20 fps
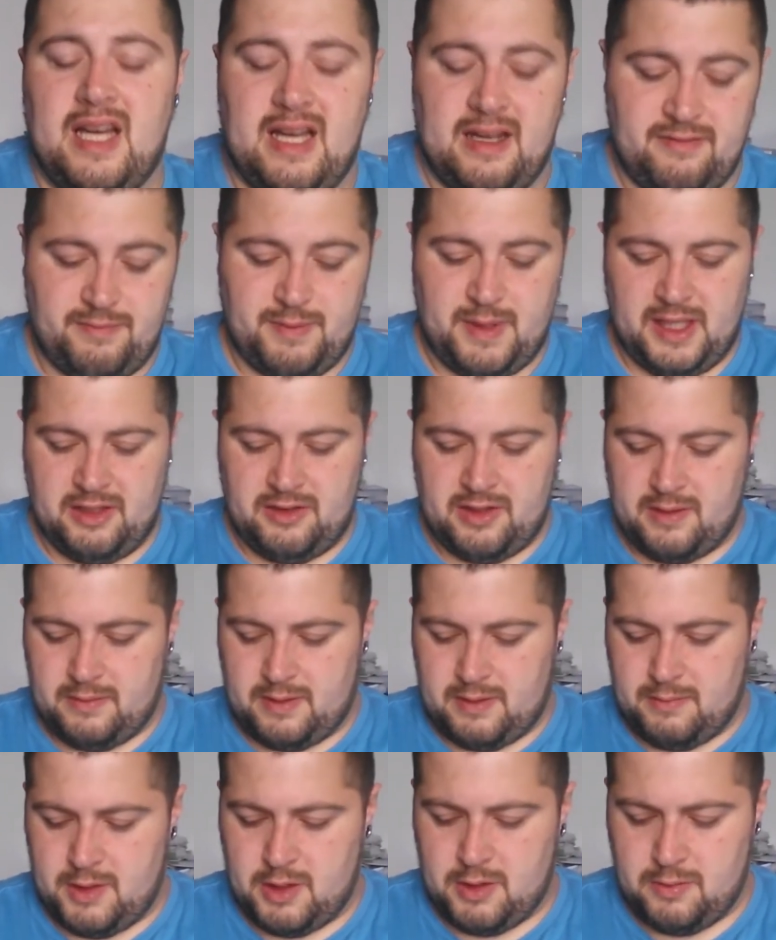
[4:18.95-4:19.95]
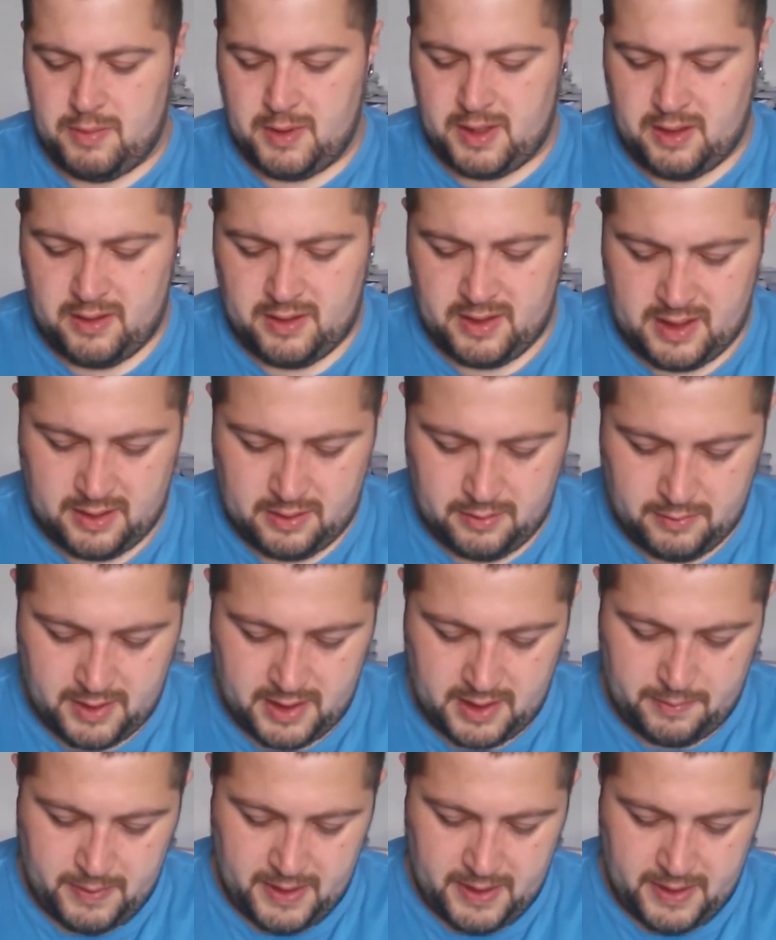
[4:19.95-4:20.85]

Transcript: have pre-dripped them all because I don't want to